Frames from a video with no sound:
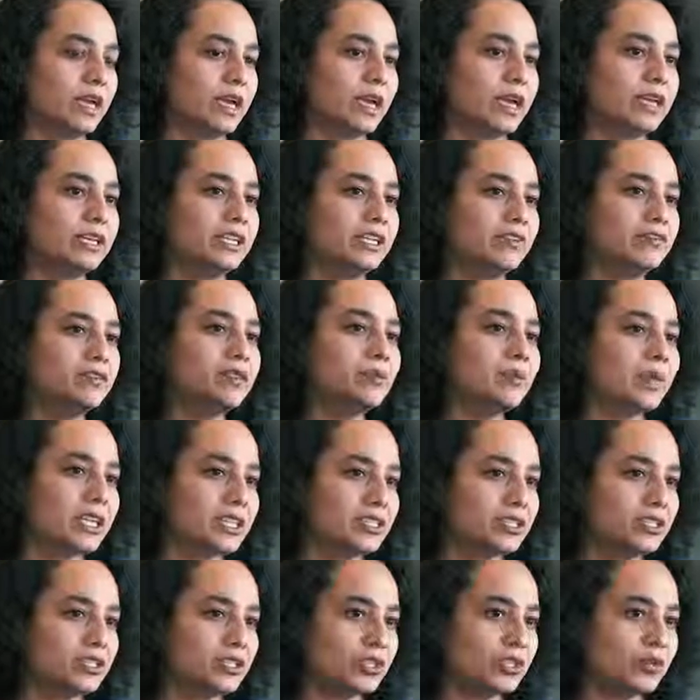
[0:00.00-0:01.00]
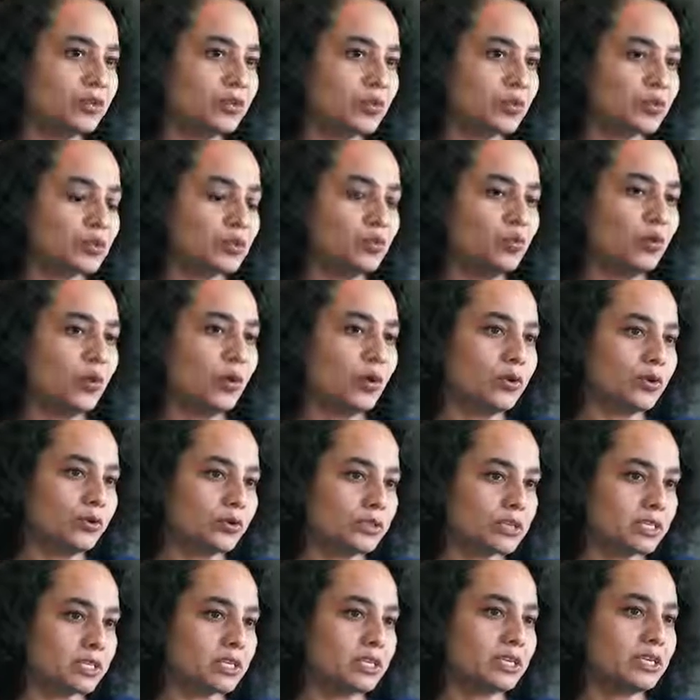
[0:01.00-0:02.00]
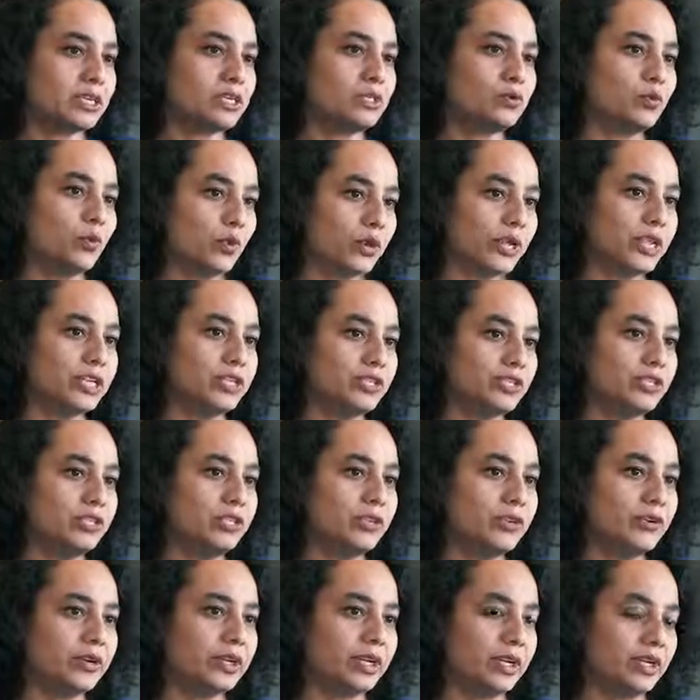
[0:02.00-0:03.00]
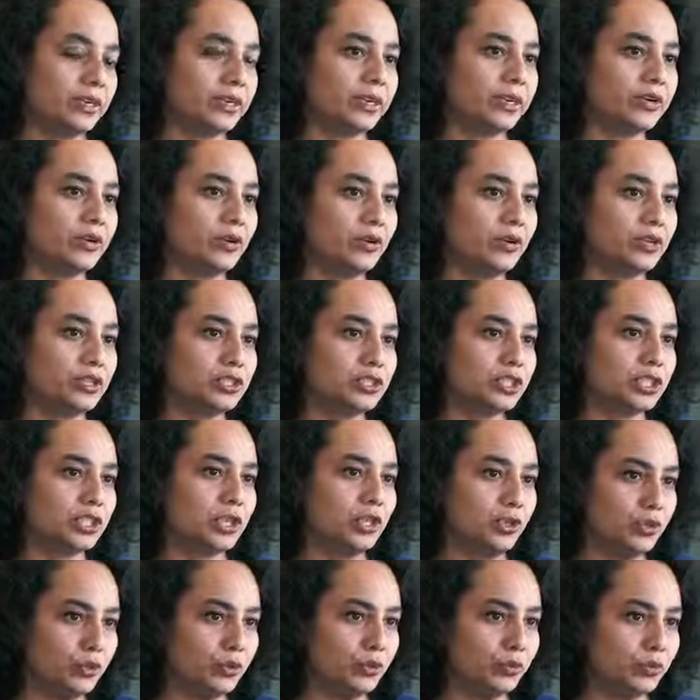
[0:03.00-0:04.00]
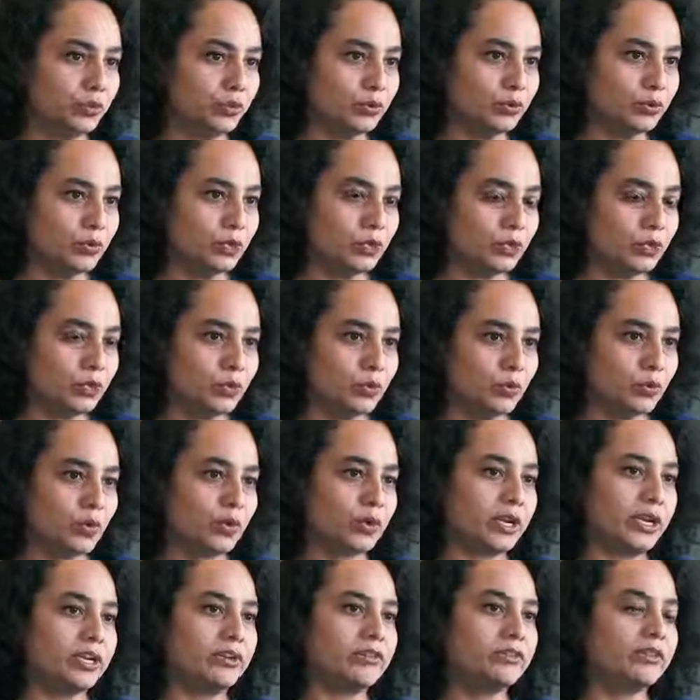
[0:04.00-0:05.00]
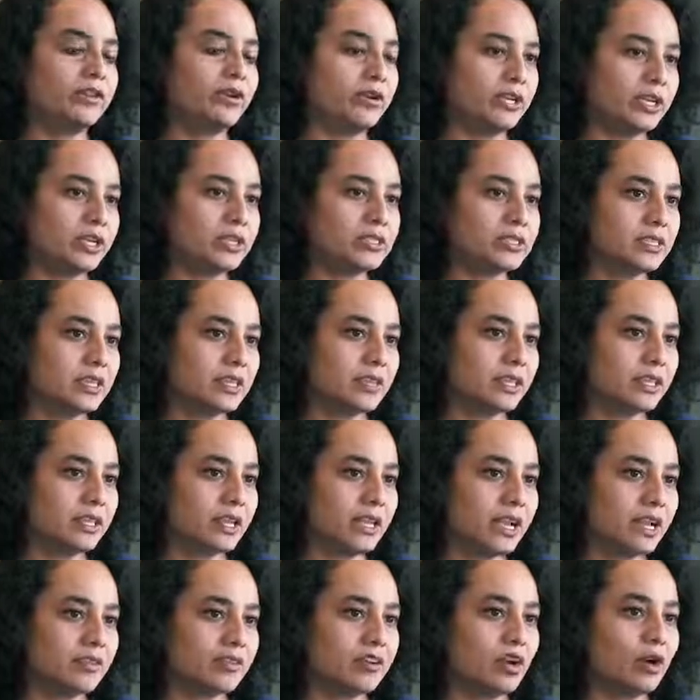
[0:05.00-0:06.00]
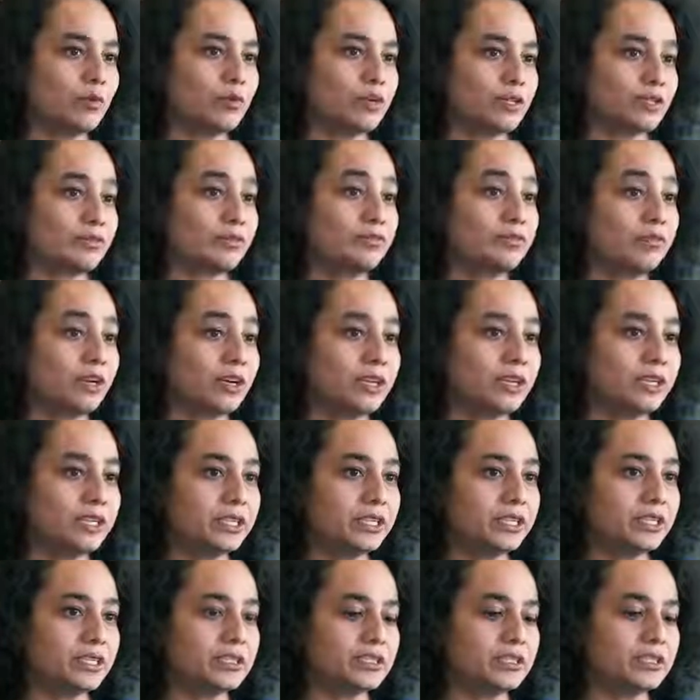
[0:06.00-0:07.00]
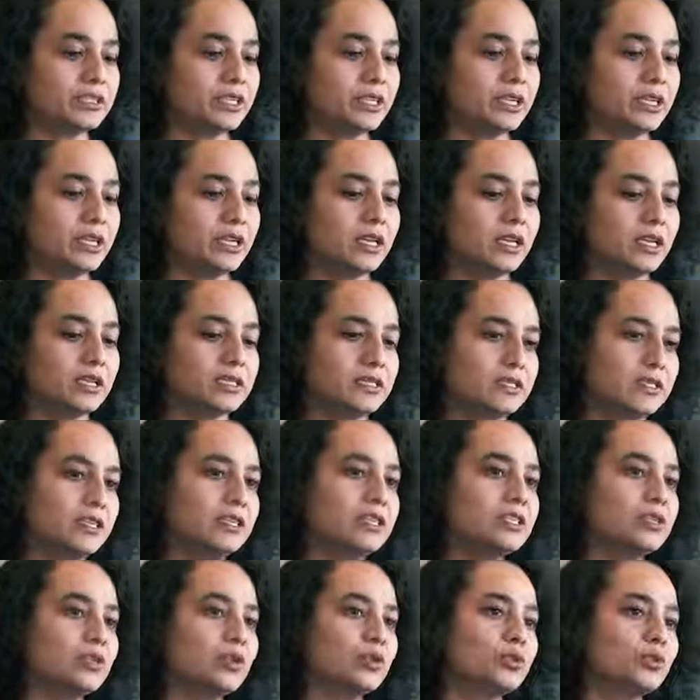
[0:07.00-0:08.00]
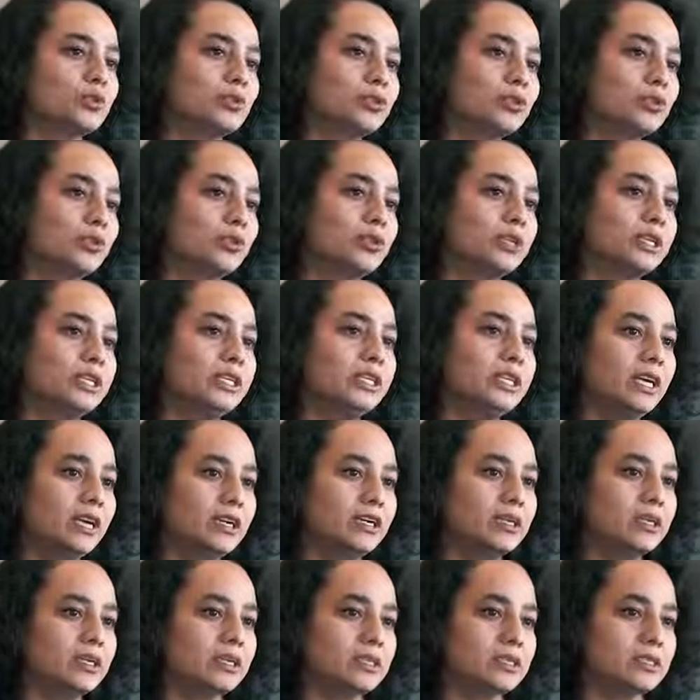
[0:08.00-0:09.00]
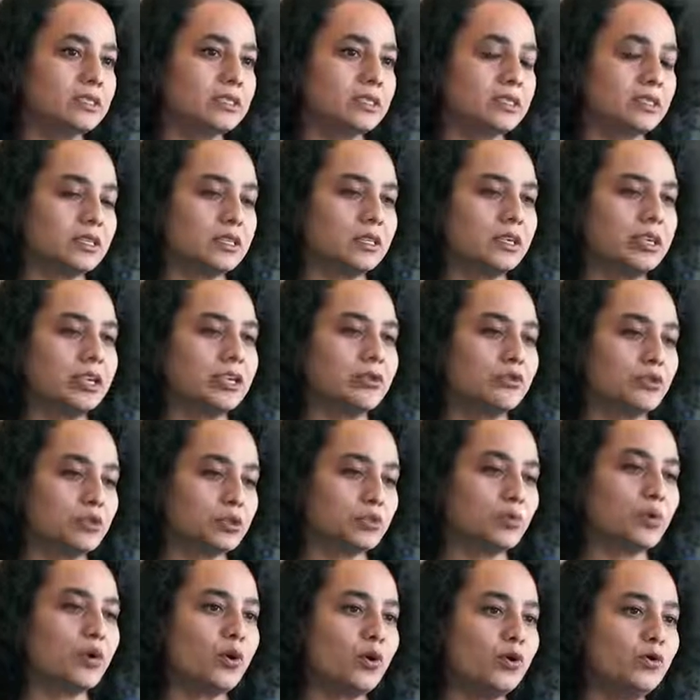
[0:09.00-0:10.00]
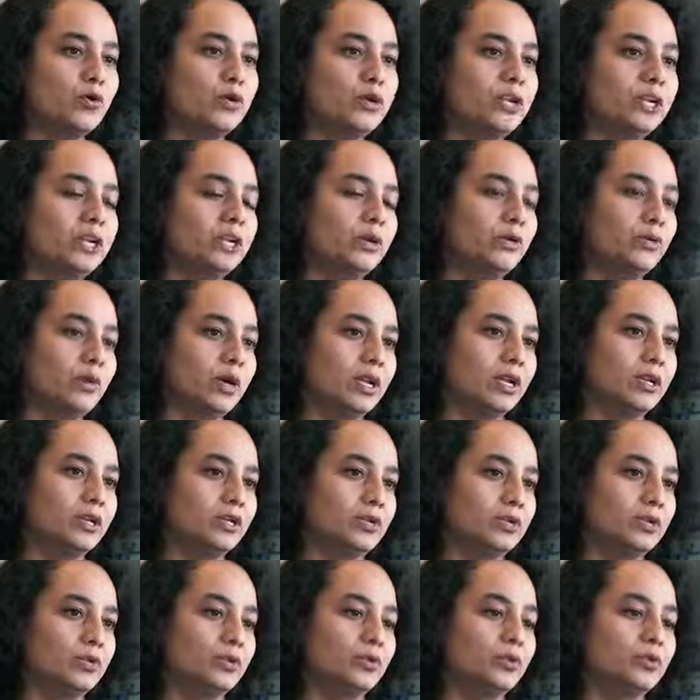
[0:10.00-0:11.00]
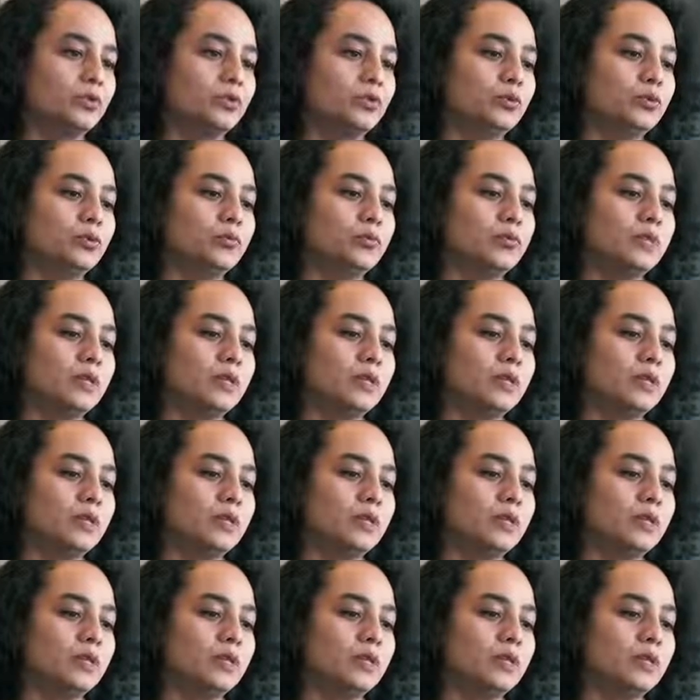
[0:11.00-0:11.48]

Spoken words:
and give the message across what science, what engineering and technology can do, what kind of careers they can have, how much fun it is. Studies also show that young girls respond really well to